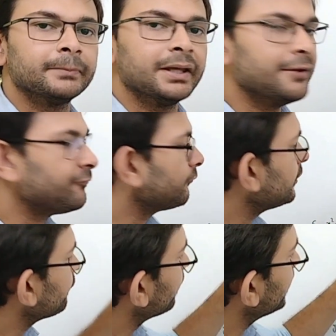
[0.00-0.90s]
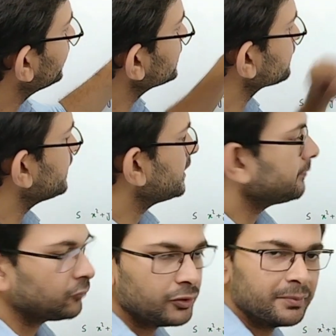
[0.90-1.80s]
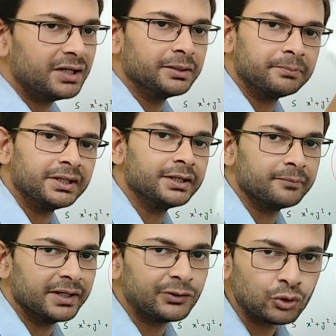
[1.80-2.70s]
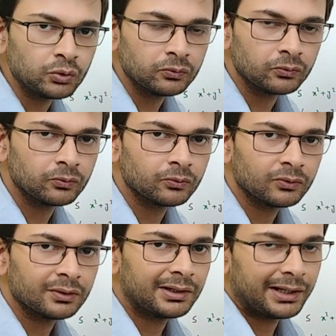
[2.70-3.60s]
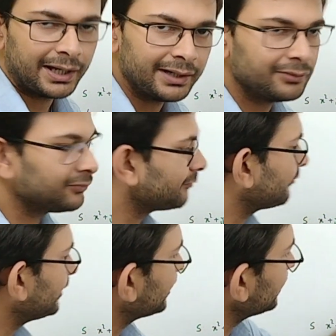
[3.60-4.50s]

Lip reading: If we find this PM, we multiply it by 2 and we